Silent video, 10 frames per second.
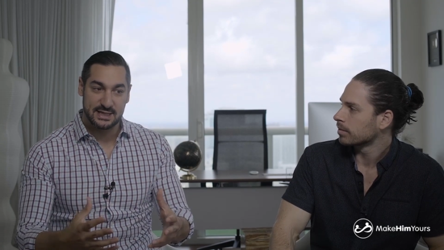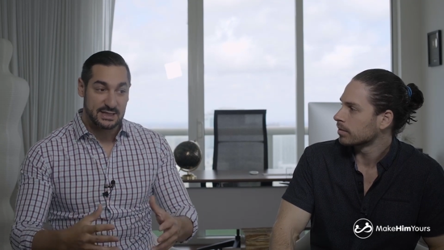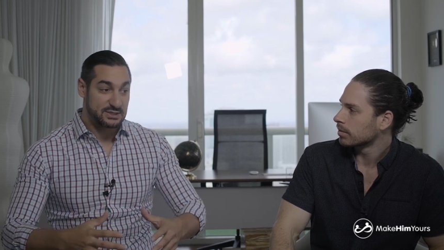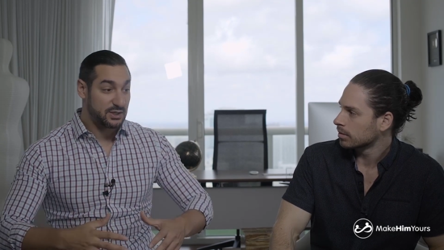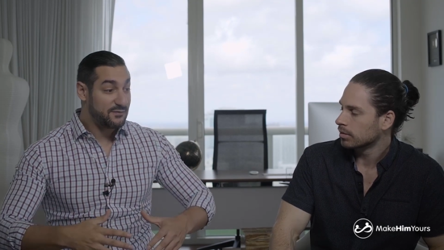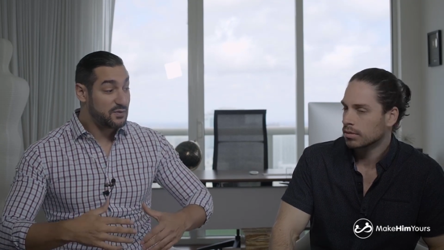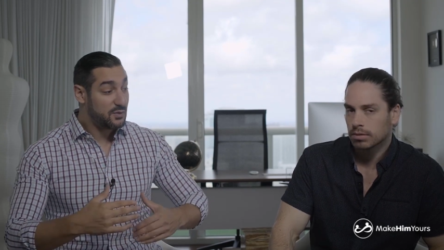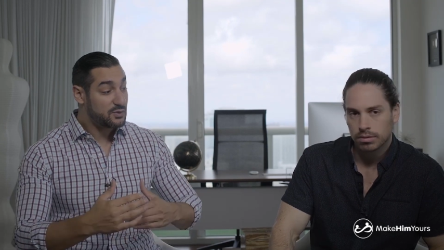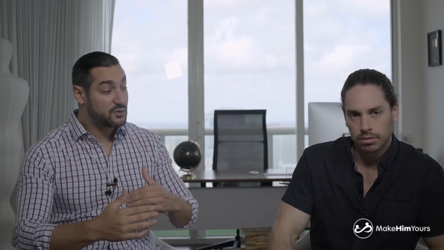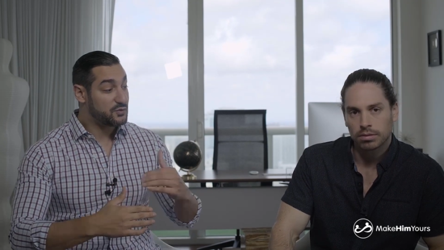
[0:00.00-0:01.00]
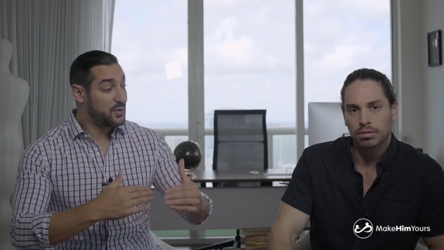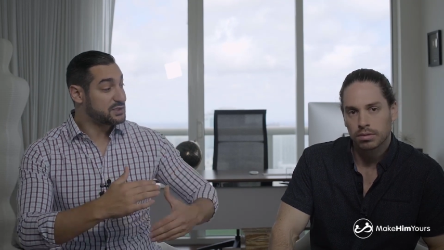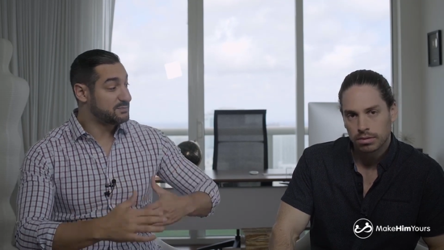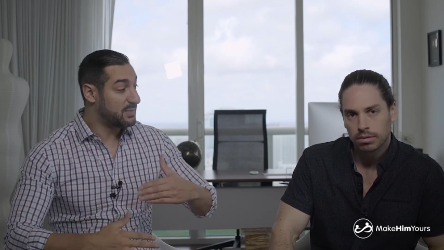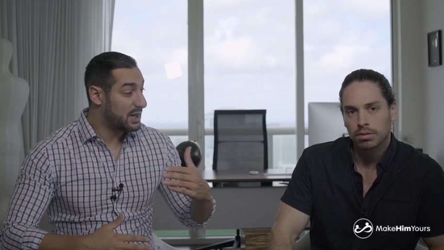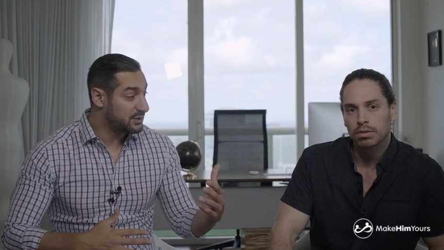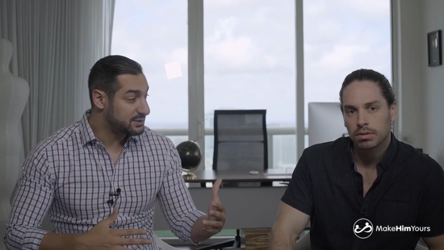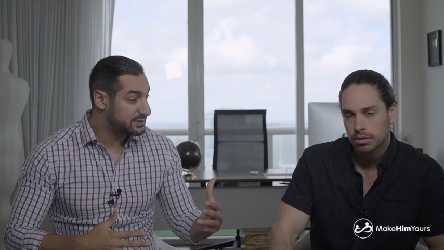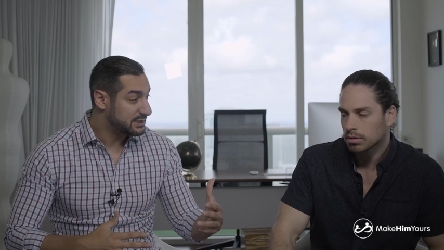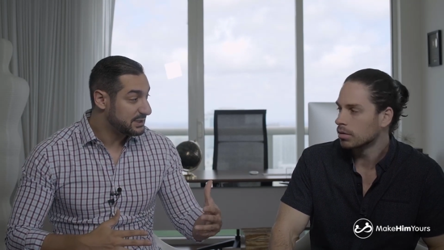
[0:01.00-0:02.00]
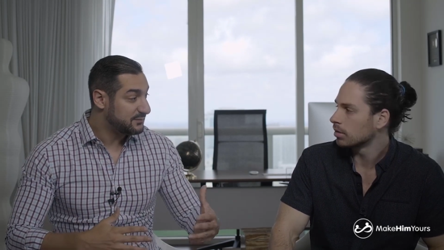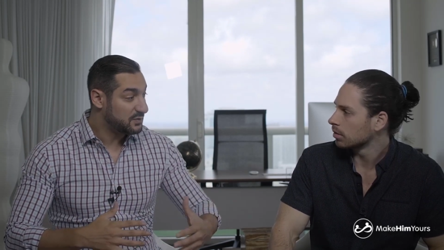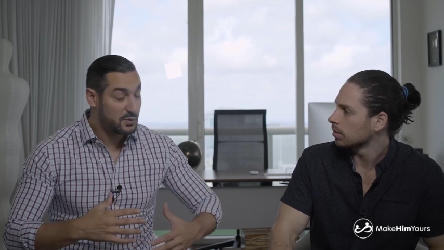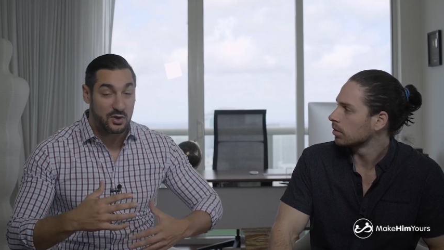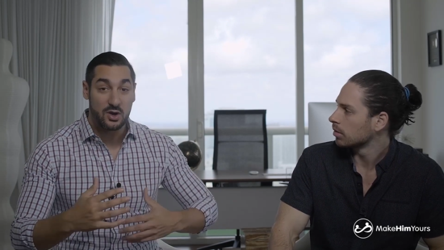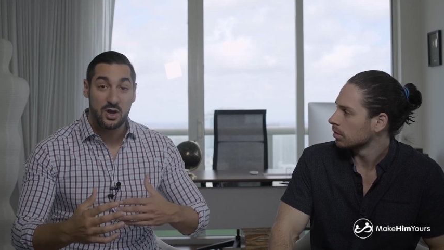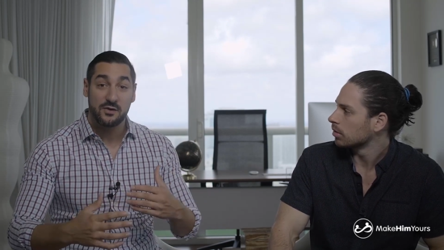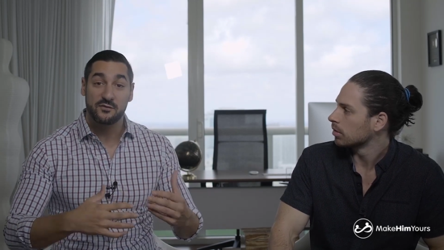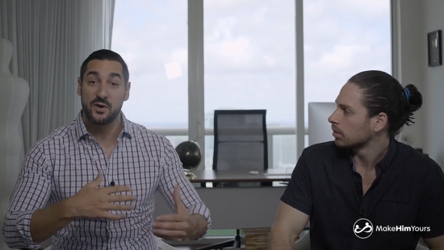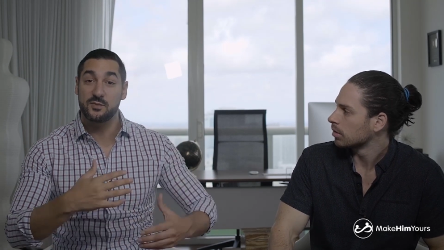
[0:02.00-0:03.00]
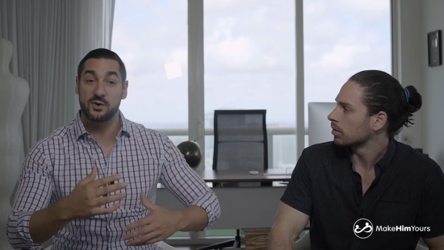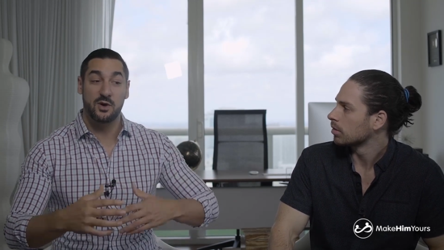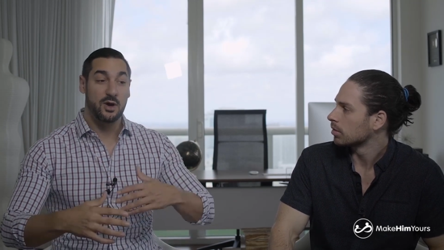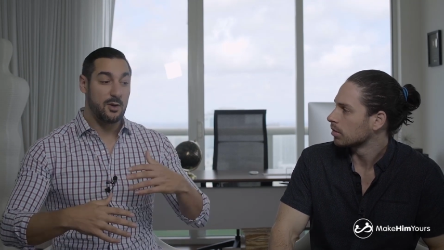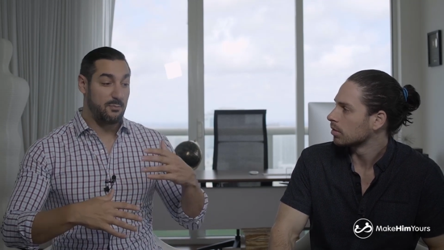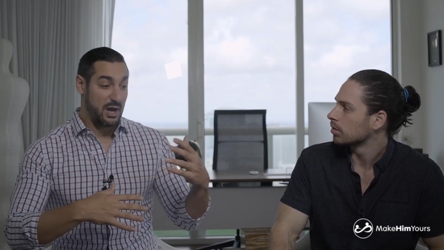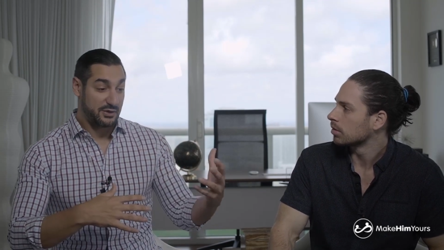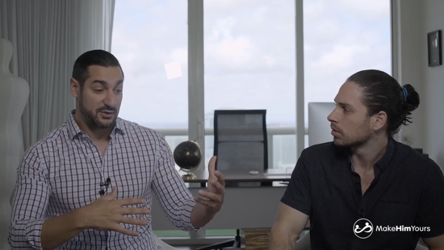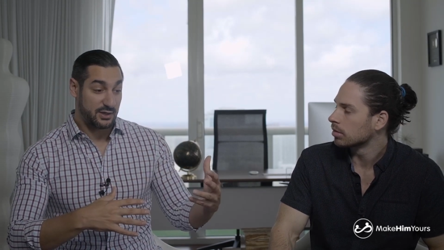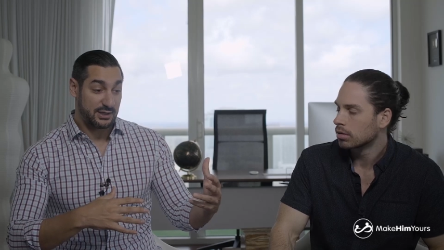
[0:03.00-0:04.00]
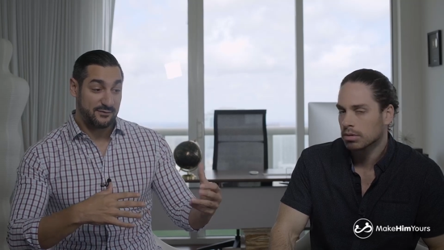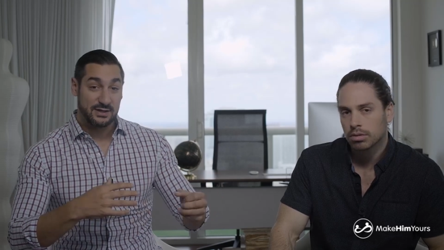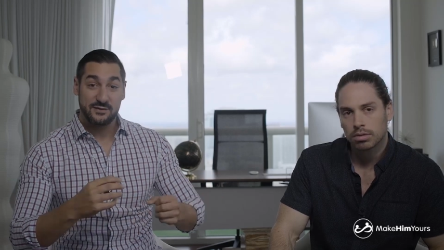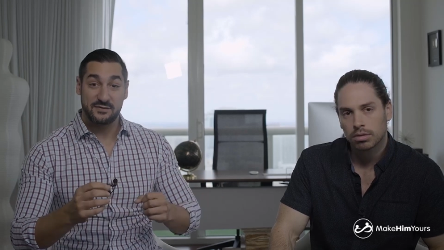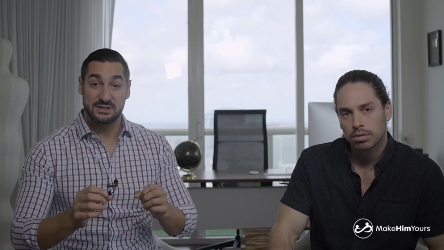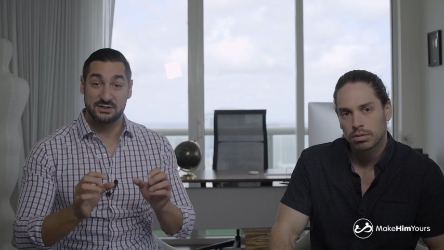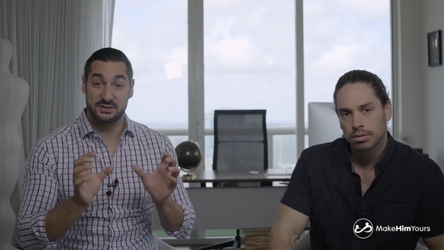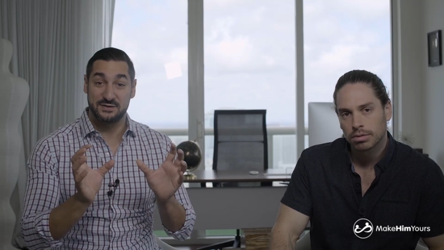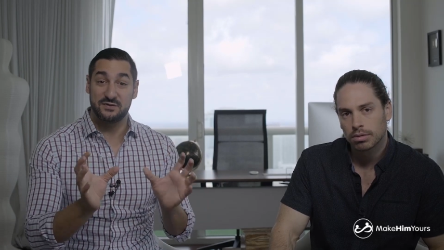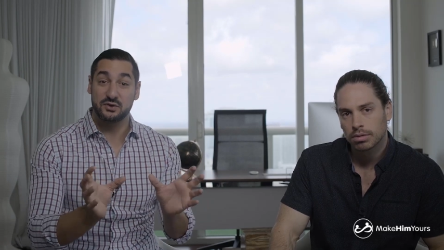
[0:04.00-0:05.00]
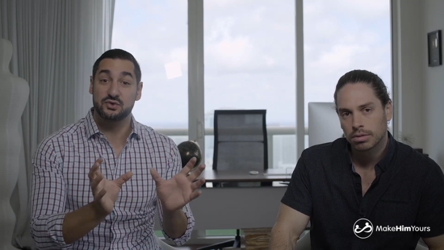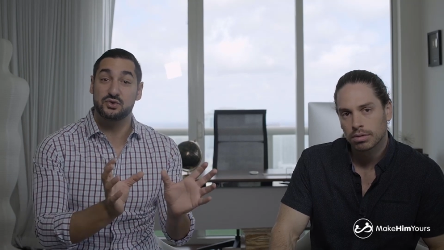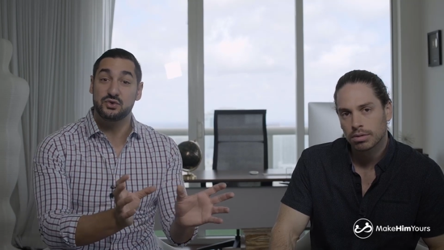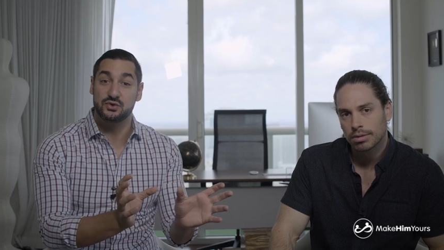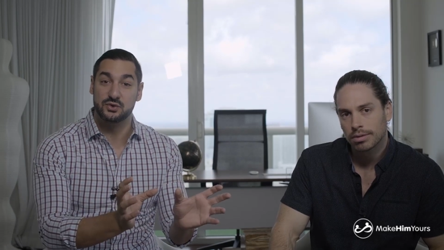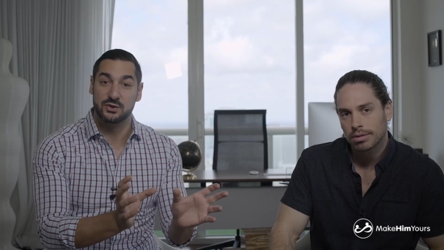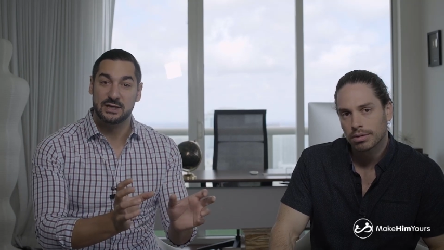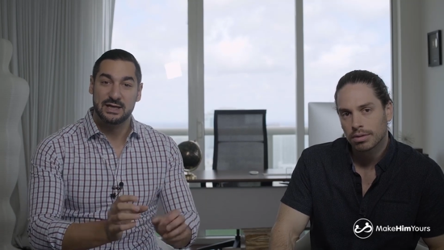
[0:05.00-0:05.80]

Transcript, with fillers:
Speaker 1: So if you want to cross barriers, if you want to learn from your partner, even if it's a different culture,